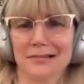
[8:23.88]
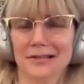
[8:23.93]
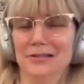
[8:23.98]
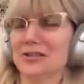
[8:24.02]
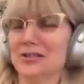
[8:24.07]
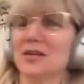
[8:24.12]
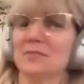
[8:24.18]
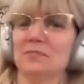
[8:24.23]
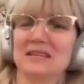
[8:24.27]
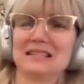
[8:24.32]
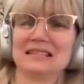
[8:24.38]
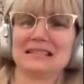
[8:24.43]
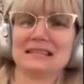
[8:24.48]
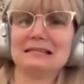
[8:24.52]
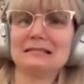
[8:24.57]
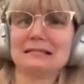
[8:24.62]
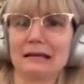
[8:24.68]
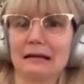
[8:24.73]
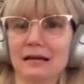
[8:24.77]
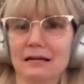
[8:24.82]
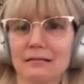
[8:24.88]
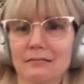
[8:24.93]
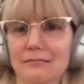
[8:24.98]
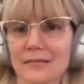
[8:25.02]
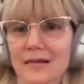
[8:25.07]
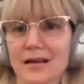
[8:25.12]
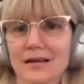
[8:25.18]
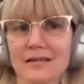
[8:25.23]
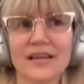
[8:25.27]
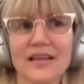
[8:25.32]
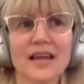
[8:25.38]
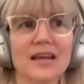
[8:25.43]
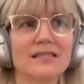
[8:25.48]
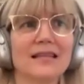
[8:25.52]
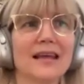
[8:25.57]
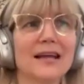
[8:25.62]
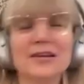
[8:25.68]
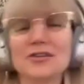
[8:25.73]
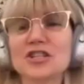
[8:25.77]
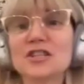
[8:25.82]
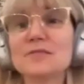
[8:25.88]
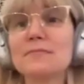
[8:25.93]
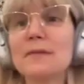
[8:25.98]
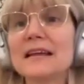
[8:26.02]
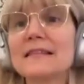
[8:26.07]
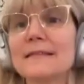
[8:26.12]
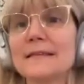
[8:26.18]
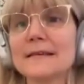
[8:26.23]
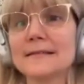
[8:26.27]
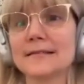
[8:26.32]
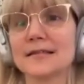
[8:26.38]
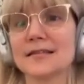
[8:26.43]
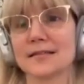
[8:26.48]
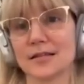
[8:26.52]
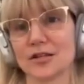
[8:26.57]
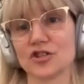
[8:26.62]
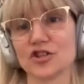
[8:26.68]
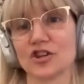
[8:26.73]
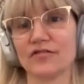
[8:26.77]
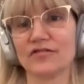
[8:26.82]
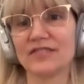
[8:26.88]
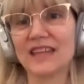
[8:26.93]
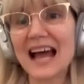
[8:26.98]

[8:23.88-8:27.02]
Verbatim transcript: Leadership is easy. They, they can just make this decision.